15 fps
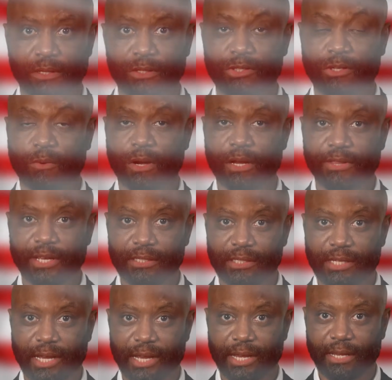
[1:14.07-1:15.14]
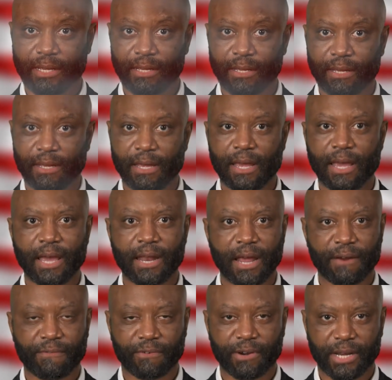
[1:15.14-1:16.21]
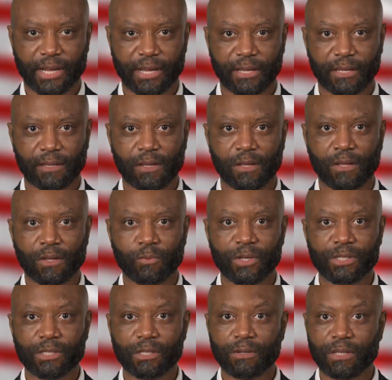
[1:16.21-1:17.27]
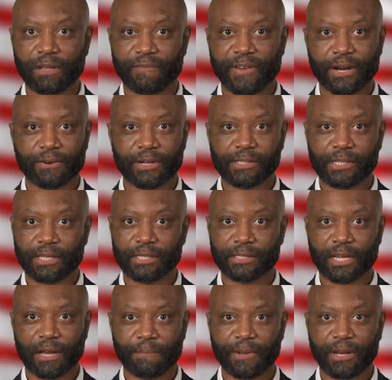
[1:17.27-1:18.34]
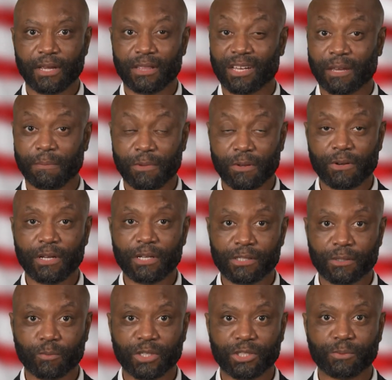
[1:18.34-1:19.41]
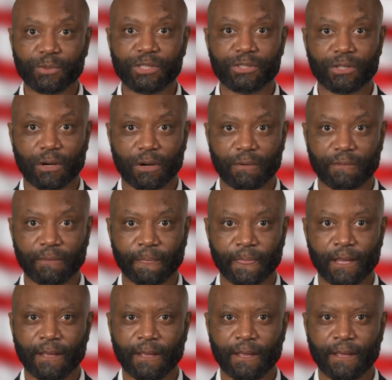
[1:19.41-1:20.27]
So on this day and every day, we salute the veterans in this company and the communities in which we serve.